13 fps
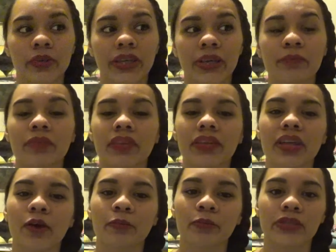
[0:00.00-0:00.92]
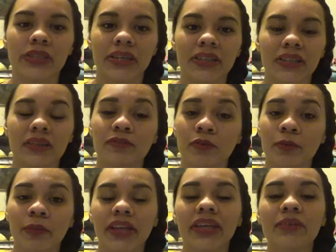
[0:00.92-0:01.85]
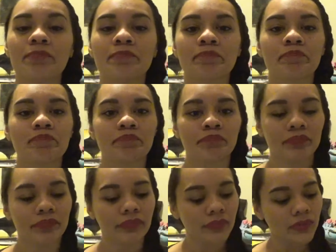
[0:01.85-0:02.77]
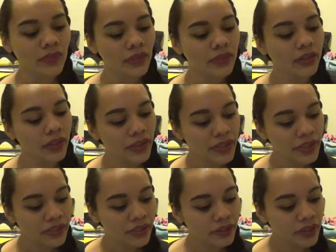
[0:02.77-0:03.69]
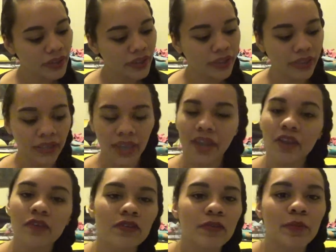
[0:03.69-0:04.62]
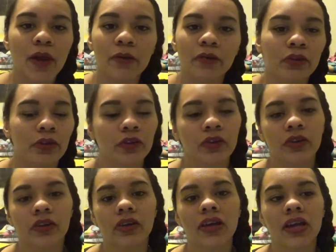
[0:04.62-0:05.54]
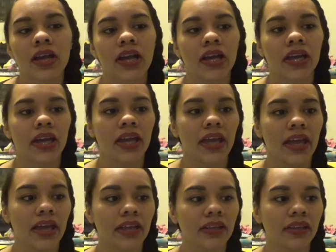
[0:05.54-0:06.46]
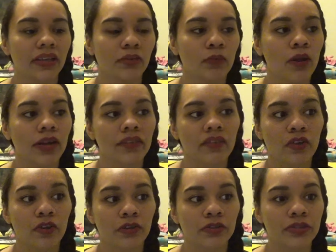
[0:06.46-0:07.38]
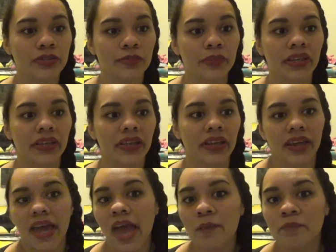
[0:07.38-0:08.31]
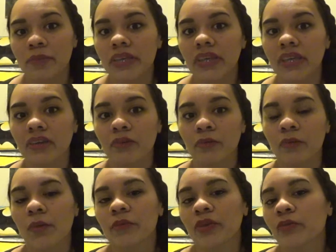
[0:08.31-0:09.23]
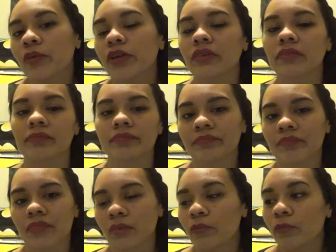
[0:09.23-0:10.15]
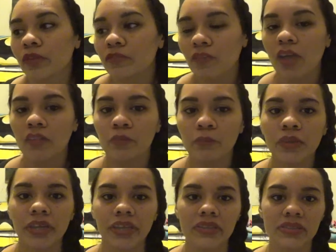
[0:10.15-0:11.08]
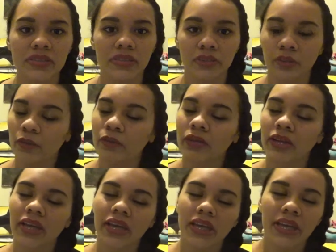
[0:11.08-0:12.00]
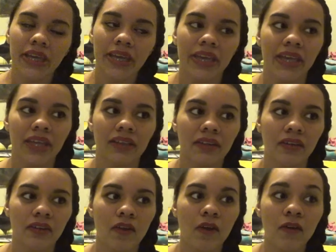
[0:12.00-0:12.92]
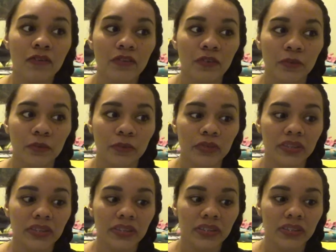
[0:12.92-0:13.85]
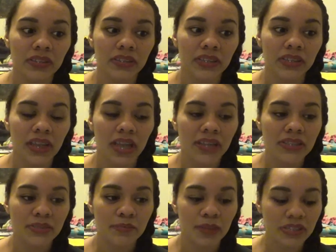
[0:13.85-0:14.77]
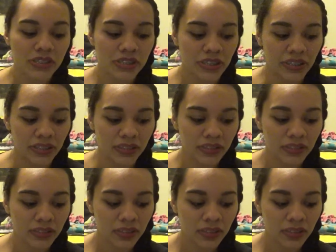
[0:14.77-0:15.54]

keep the town protected for Betty. And he cares about her, and he wants her to be happy. I mean, what father wouldn't, you know? And also, not to mention,